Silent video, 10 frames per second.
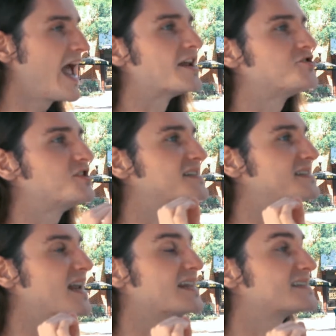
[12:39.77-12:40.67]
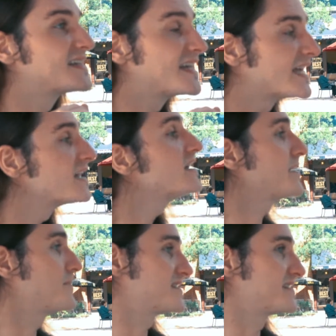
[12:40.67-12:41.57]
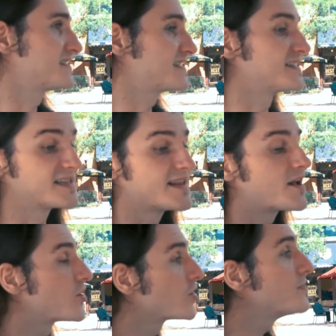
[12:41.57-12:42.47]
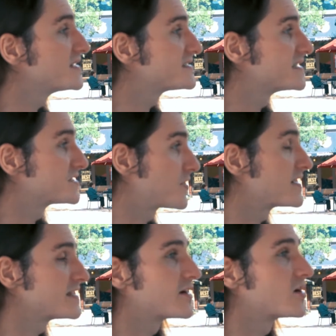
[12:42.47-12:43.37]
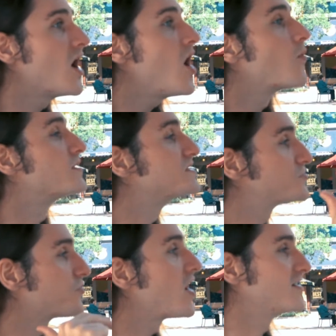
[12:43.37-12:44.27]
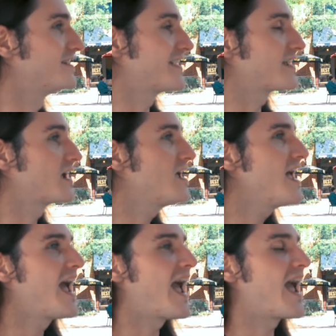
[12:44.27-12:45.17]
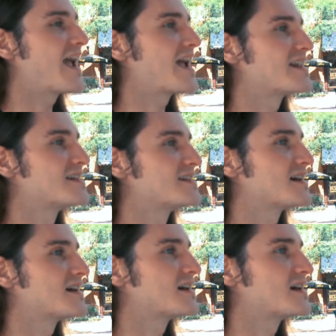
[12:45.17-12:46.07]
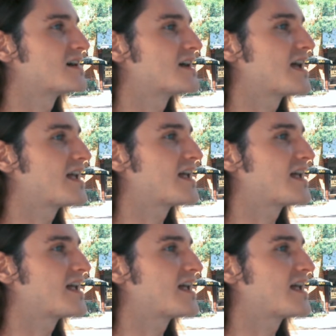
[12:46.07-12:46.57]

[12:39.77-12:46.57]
And she said it's killing businesses and that her business right there was struggling. And I